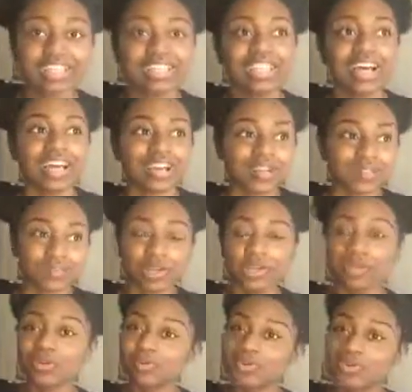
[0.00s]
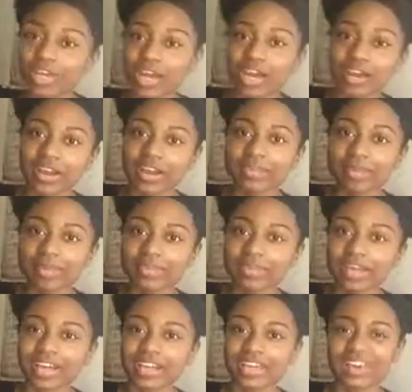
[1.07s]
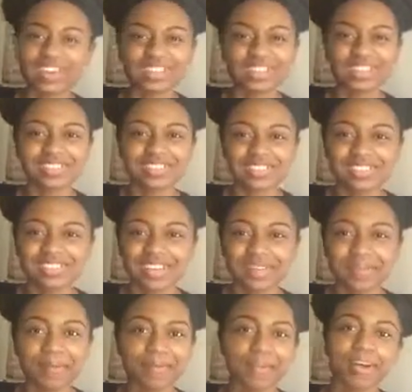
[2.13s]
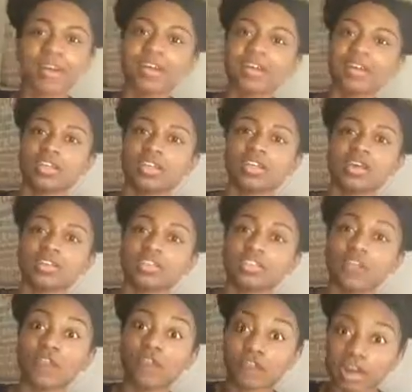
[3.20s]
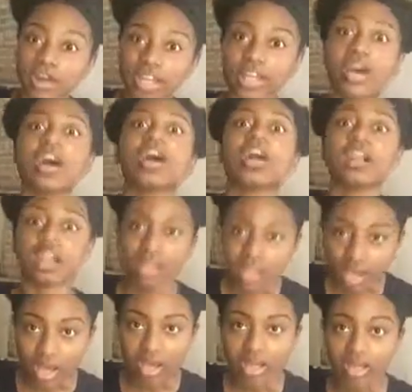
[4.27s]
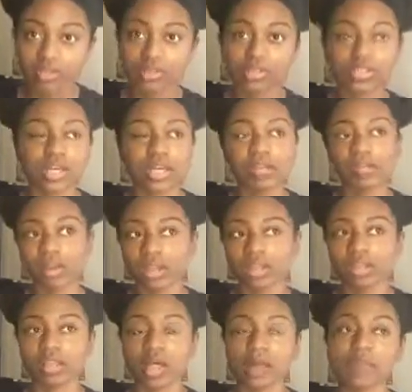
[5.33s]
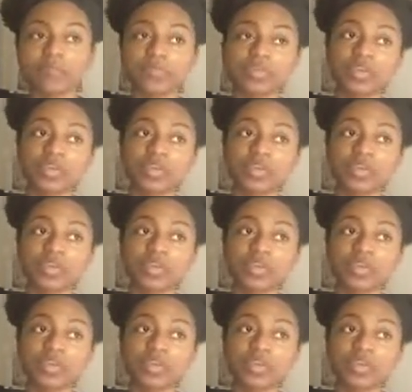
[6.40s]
Like, we cool now. Everybody be like, y'all so cool now, boy. Y'all used to fight a lot. It was just like regular.